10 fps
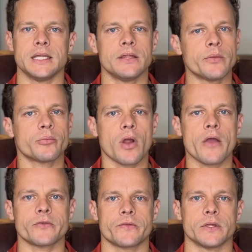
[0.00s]
in the
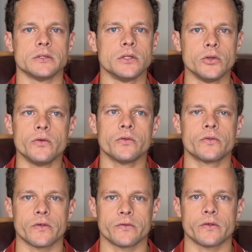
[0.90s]
process, it
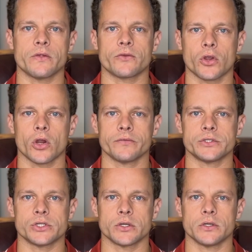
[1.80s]
loses its
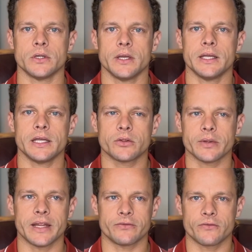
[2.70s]
curvature and
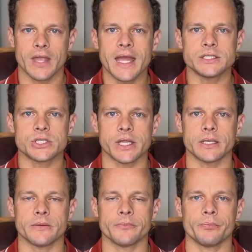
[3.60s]
creates
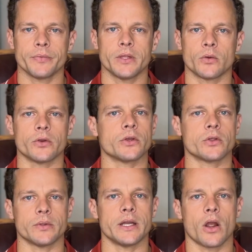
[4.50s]
tension in order to
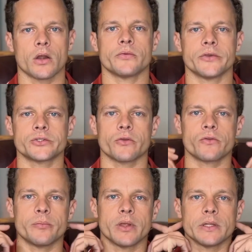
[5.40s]
create artificial
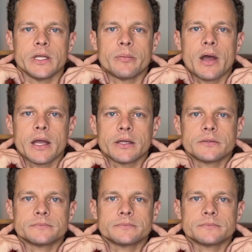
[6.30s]
stability up higher.